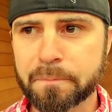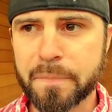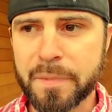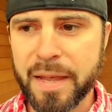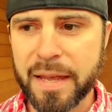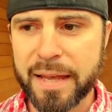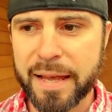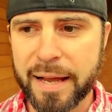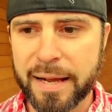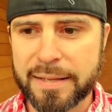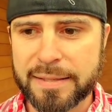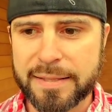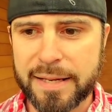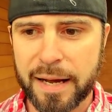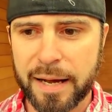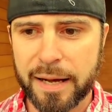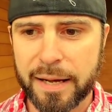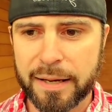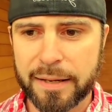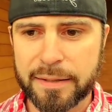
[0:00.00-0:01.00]
And
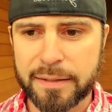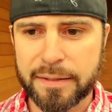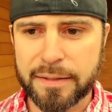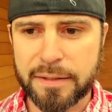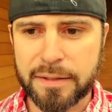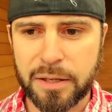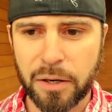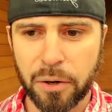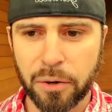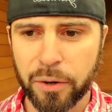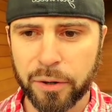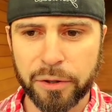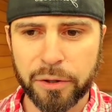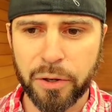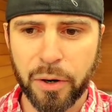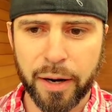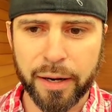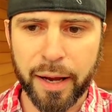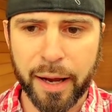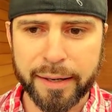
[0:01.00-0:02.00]
so, you
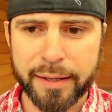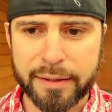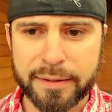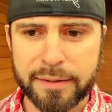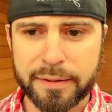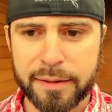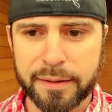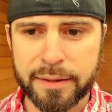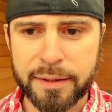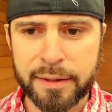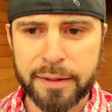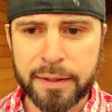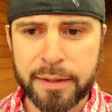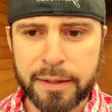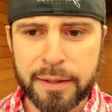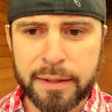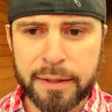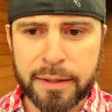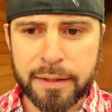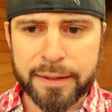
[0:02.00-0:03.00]
know, I get to
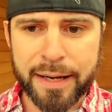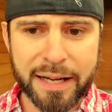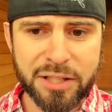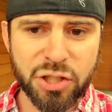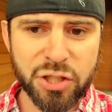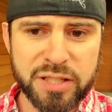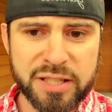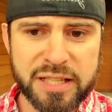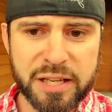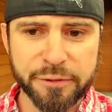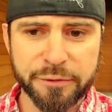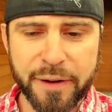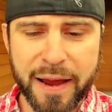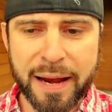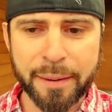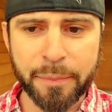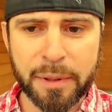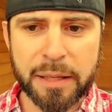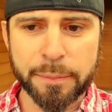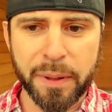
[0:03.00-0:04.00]
not just see
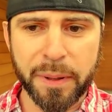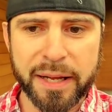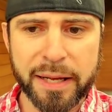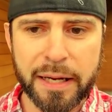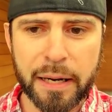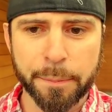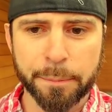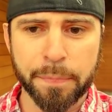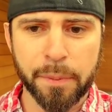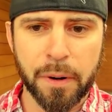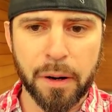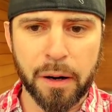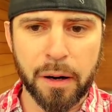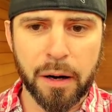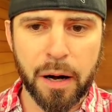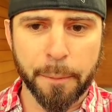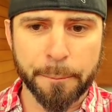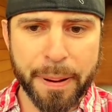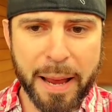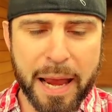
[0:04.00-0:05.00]
family, but hit up
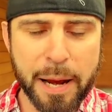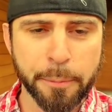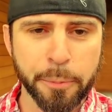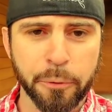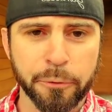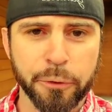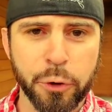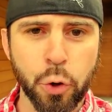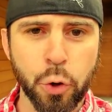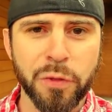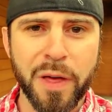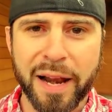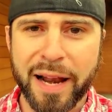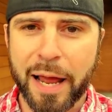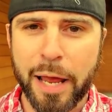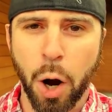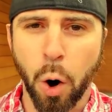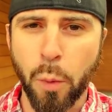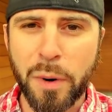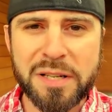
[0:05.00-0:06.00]
a pay-per-view that
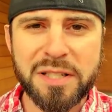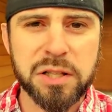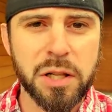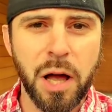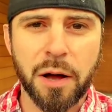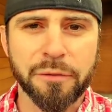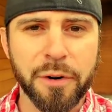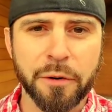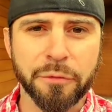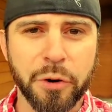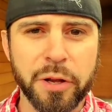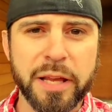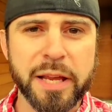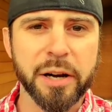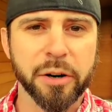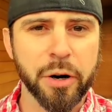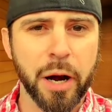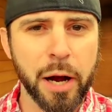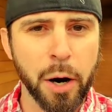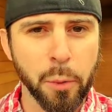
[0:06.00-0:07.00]
I always love every
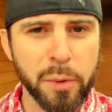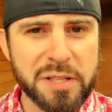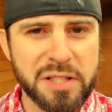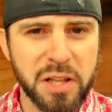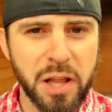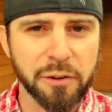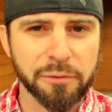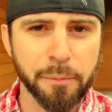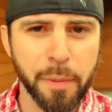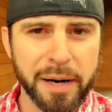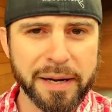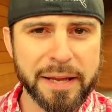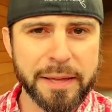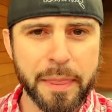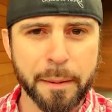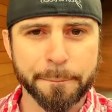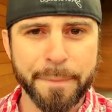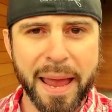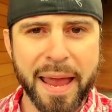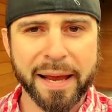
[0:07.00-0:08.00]
year. I always love Money in
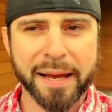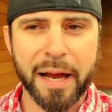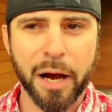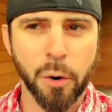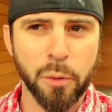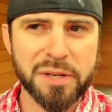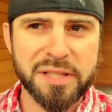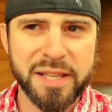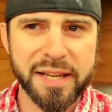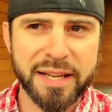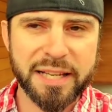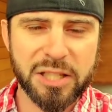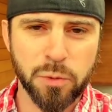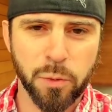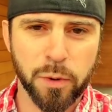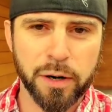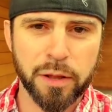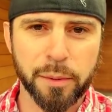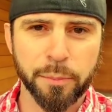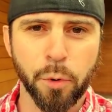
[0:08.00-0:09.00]
the Bank. I always think it's
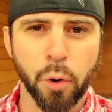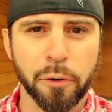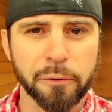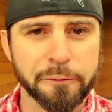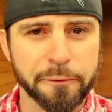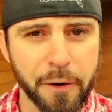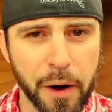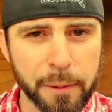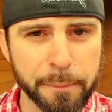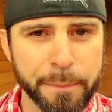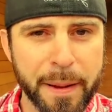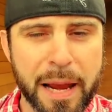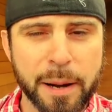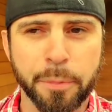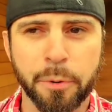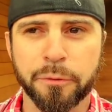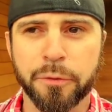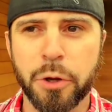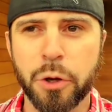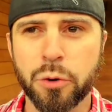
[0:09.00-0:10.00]
one of the more fun
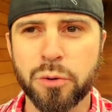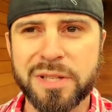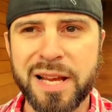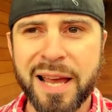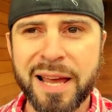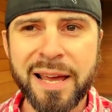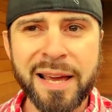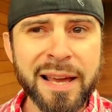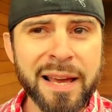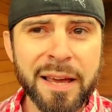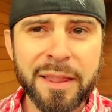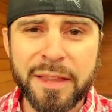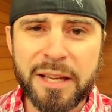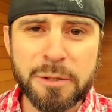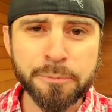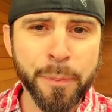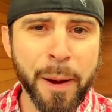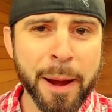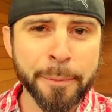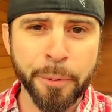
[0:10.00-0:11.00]
pay-per-views. This
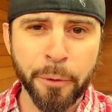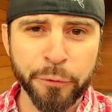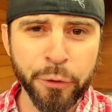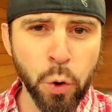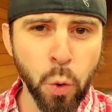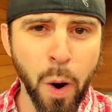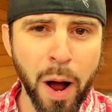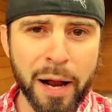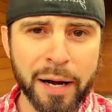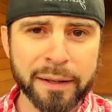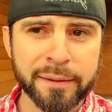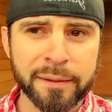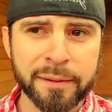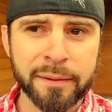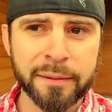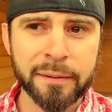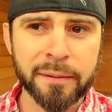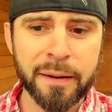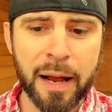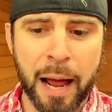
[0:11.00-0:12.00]
pay-per-view
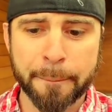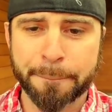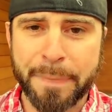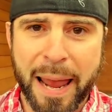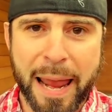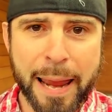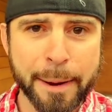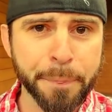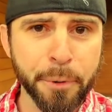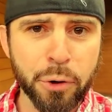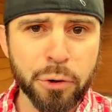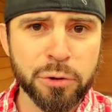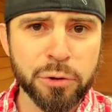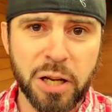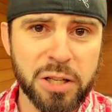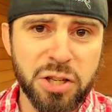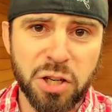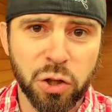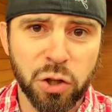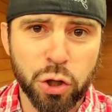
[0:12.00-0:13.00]
on paper
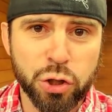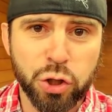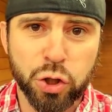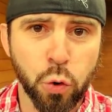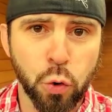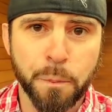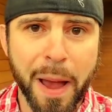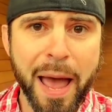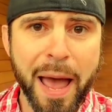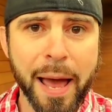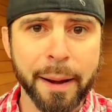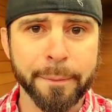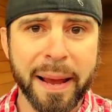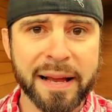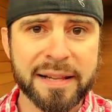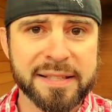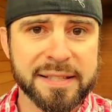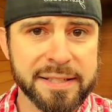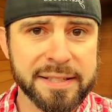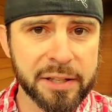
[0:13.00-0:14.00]
doesn't look too bad,
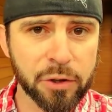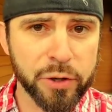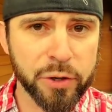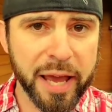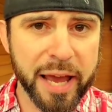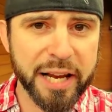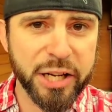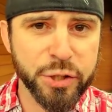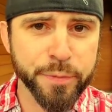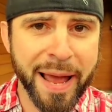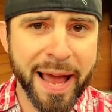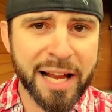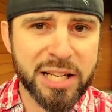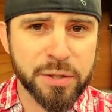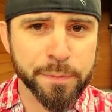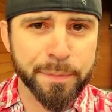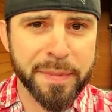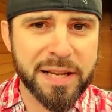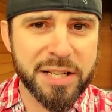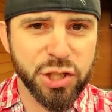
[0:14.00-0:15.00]
man. Steel cage
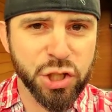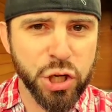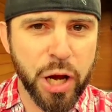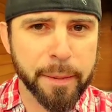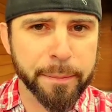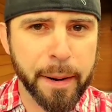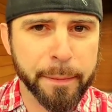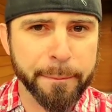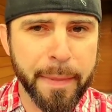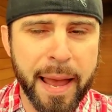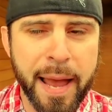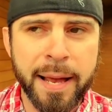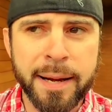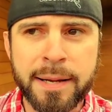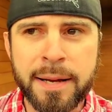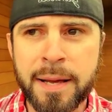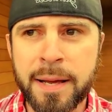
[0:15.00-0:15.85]
match, Miz, Shane McMahon.